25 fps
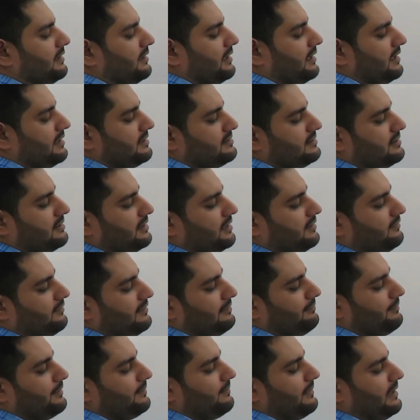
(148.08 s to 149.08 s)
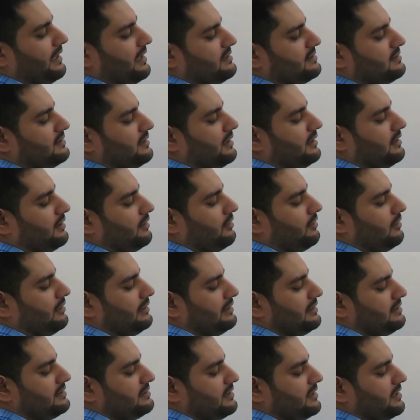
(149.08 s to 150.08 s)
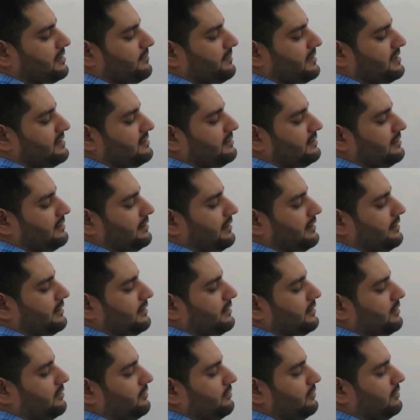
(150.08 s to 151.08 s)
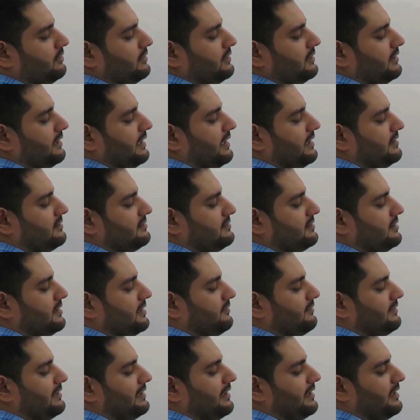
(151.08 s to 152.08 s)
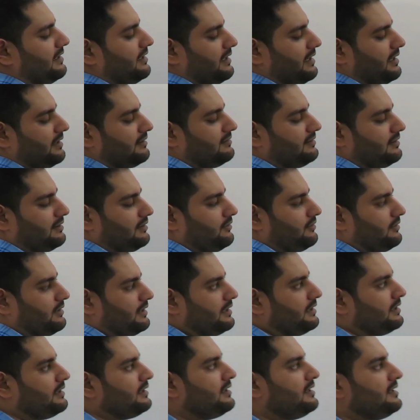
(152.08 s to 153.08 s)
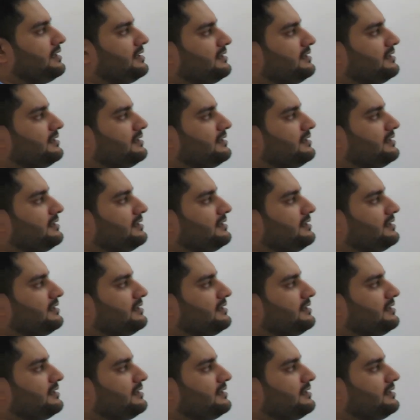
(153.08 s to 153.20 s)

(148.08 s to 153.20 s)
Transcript: then case 3 will be matched and all the statements related to case 3 will get executed.